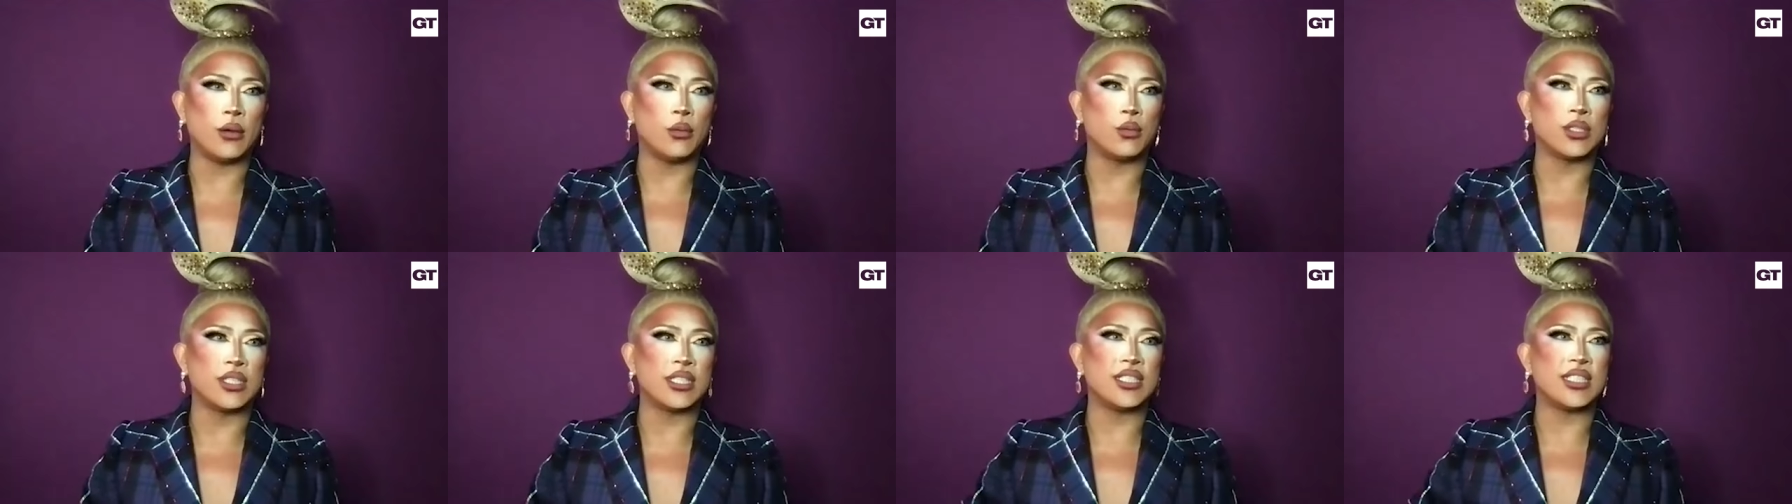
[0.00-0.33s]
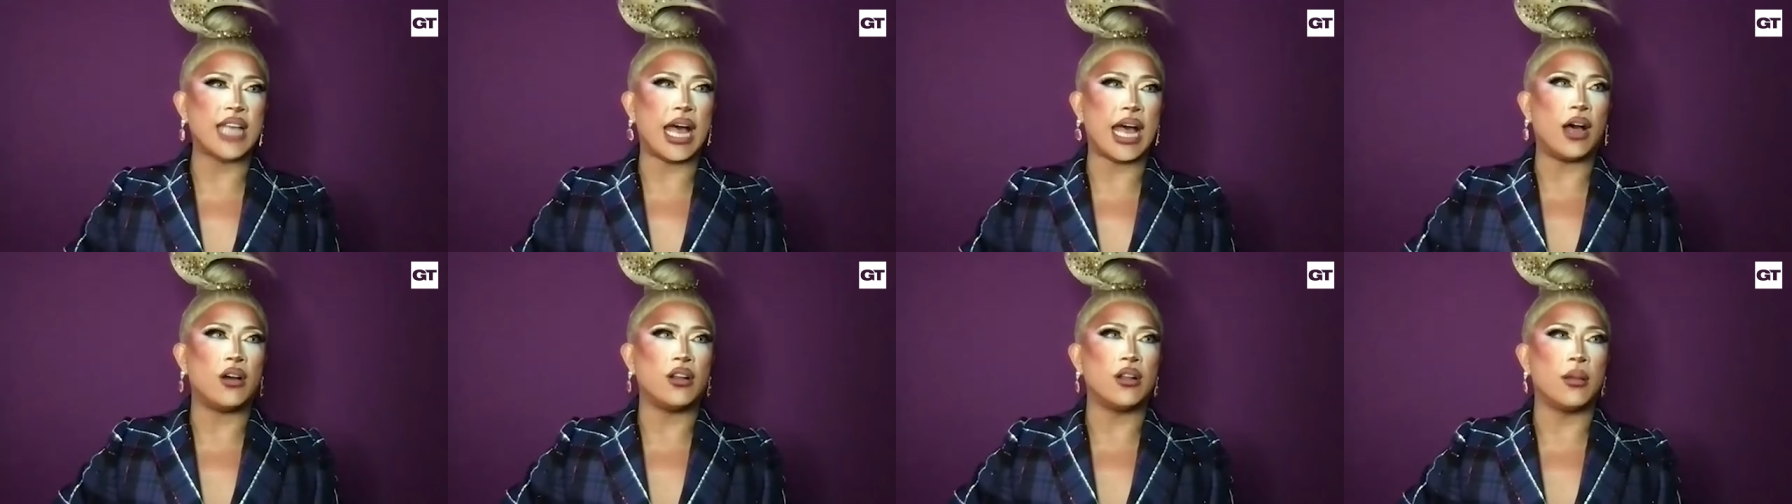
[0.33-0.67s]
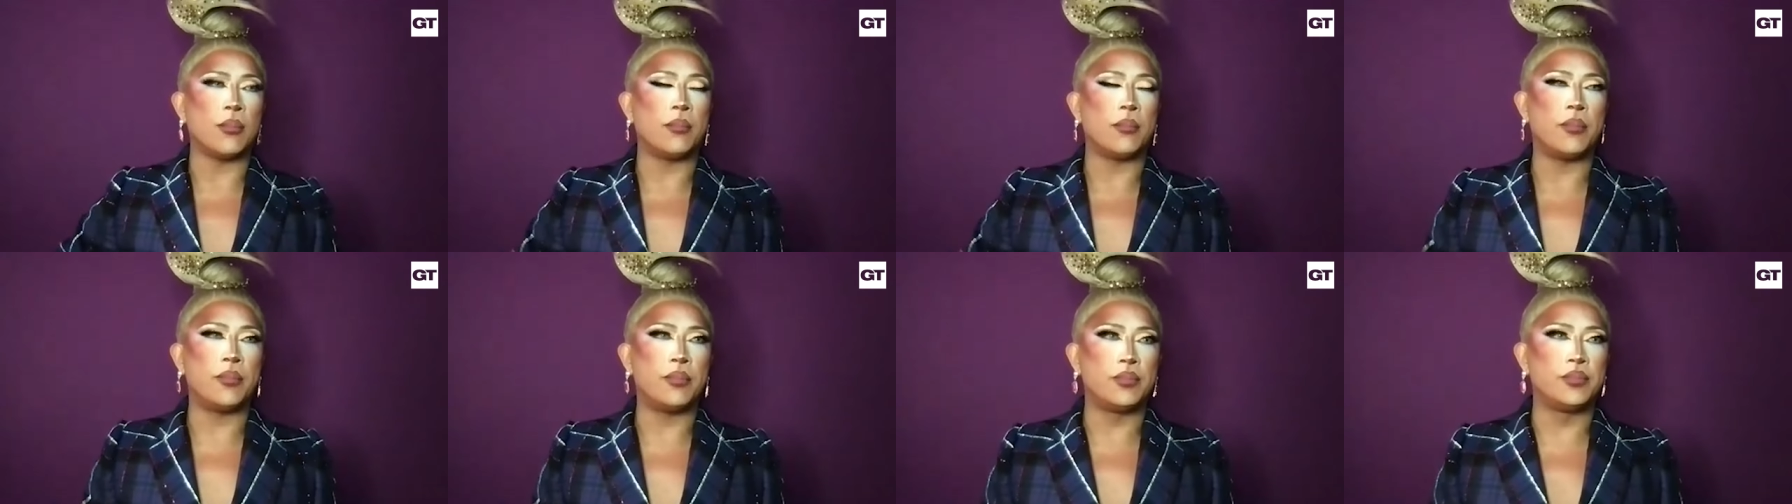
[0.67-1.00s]
was sat on
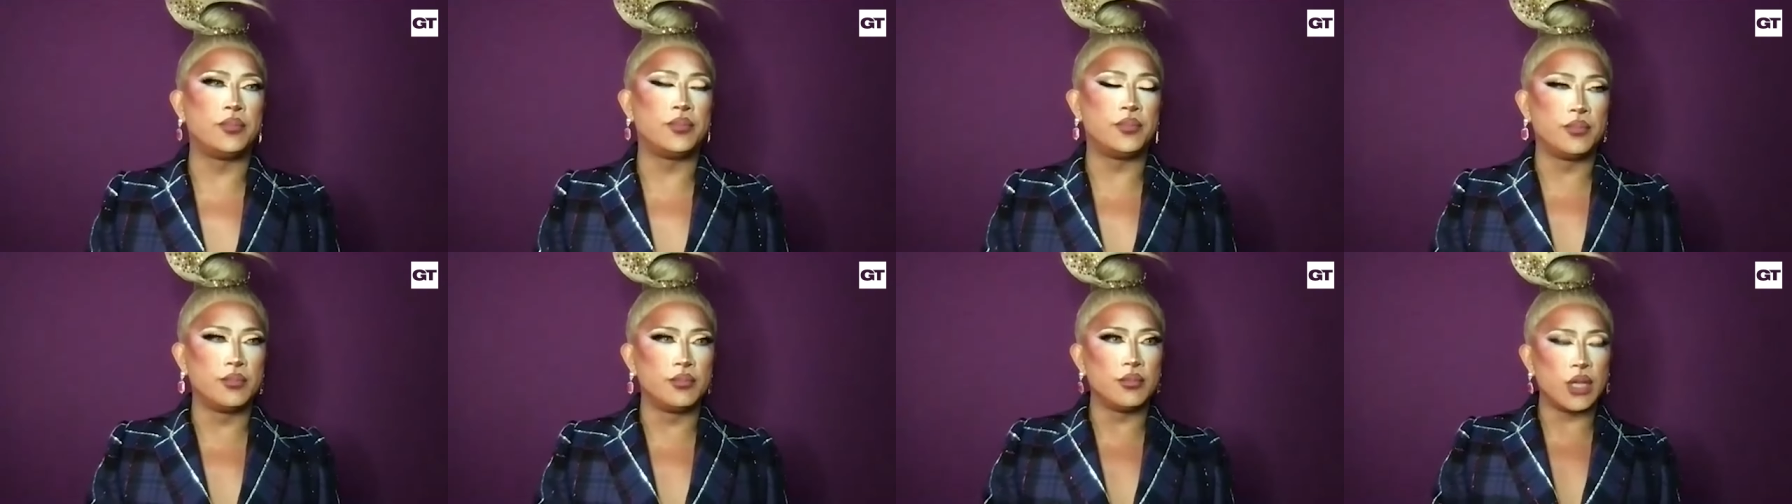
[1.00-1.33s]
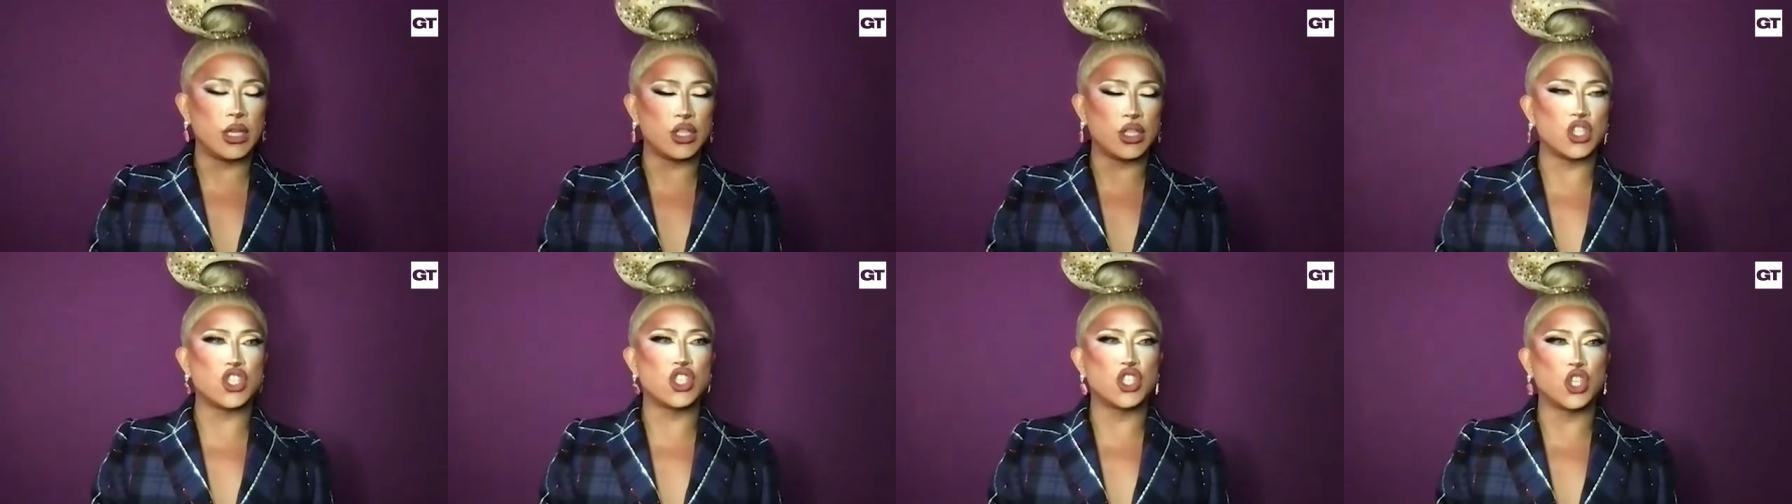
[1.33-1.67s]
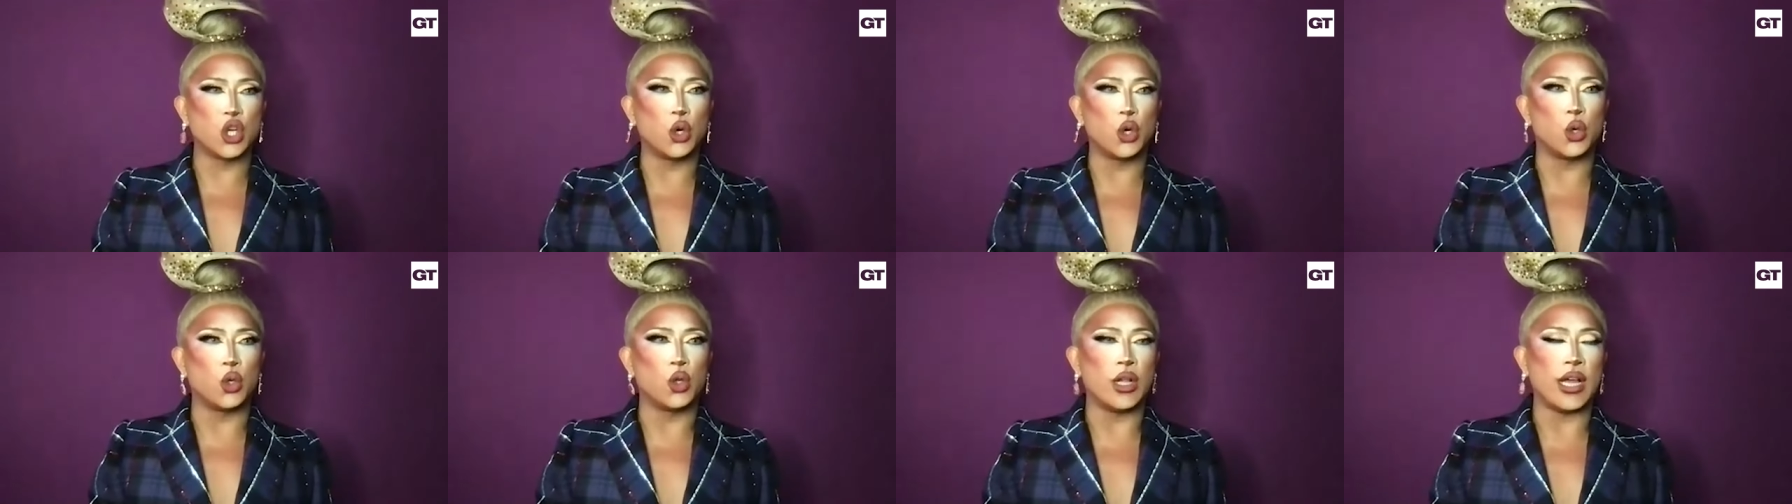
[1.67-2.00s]
a
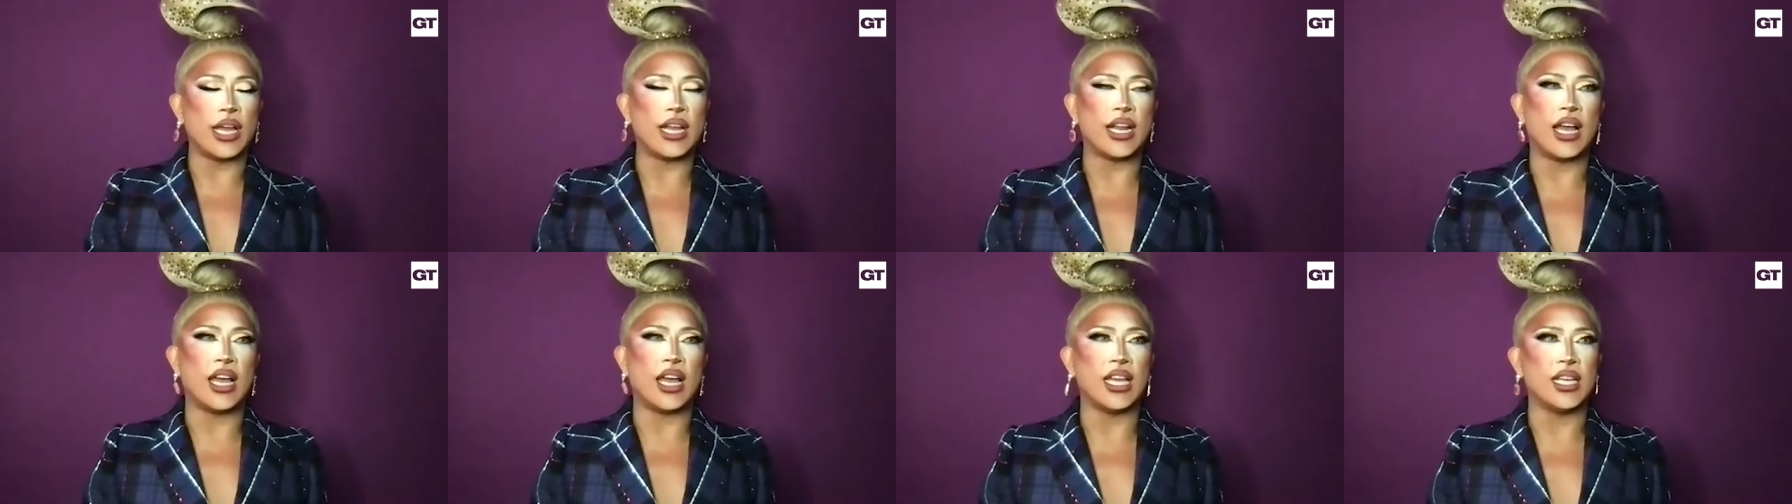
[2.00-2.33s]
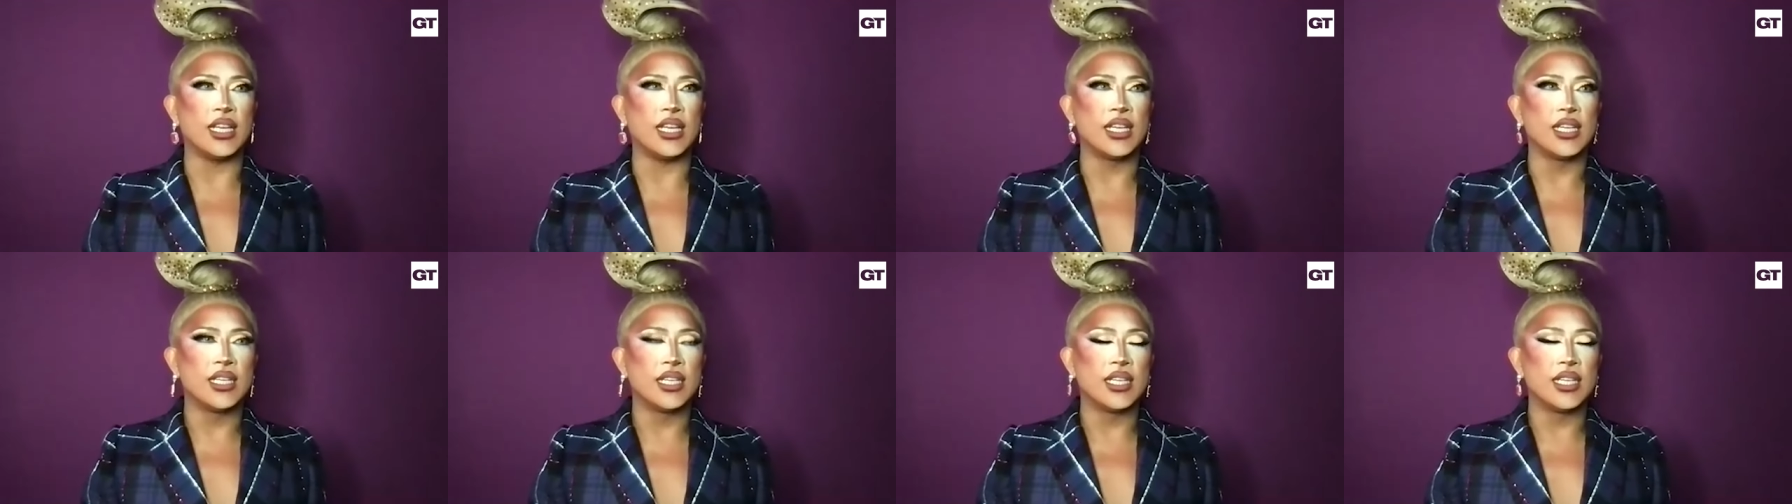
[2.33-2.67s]
stool and I